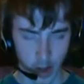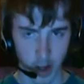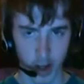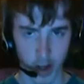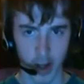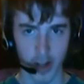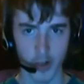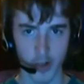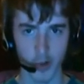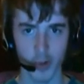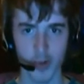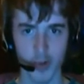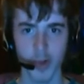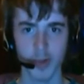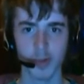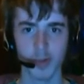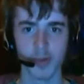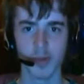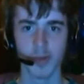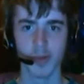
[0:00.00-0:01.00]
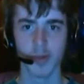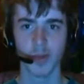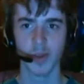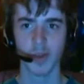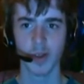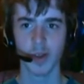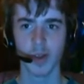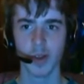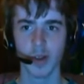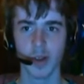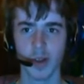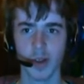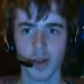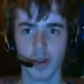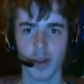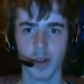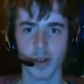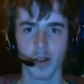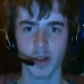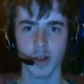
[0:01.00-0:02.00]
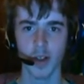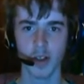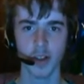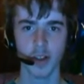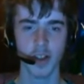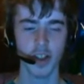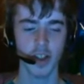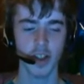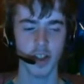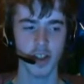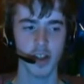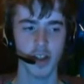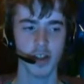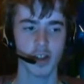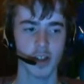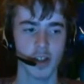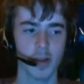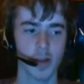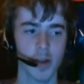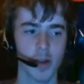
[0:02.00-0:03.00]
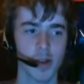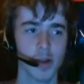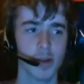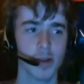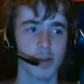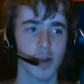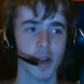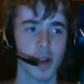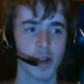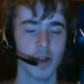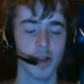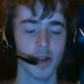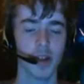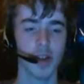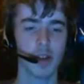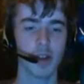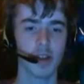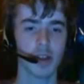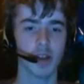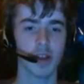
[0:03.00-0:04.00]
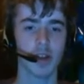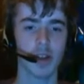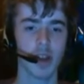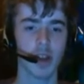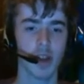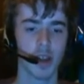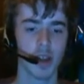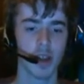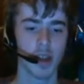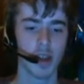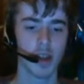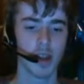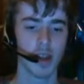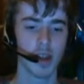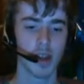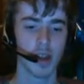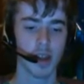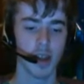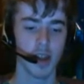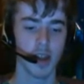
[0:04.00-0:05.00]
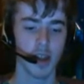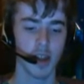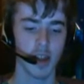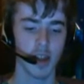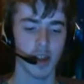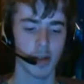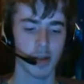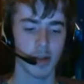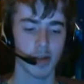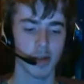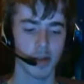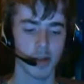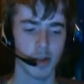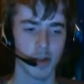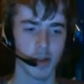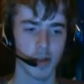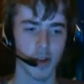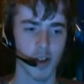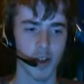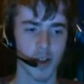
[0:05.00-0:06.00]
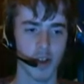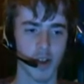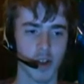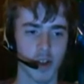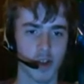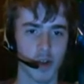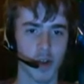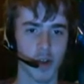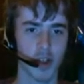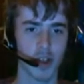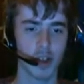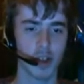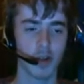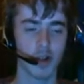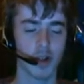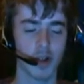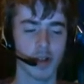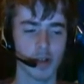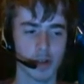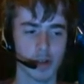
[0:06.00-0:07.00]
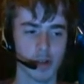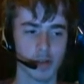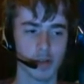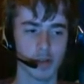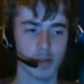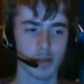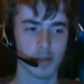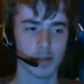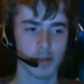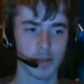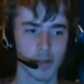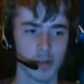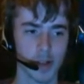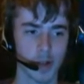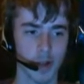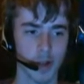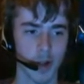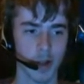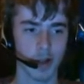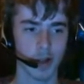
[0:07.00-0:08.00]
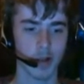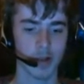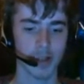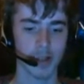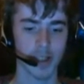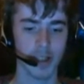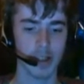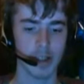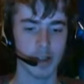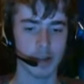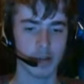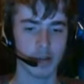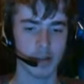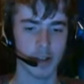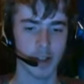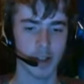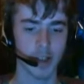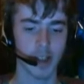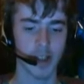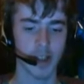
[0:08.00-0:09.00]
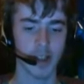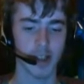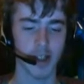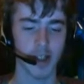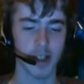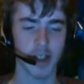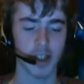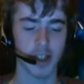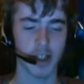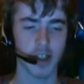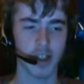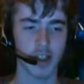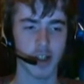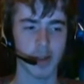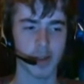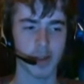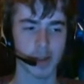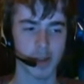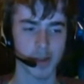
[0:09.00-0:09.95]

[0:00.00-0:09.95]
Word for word: I will be transitioning to motorbike videos in a, when I turn twenty-one, approximately, when I get an I T job.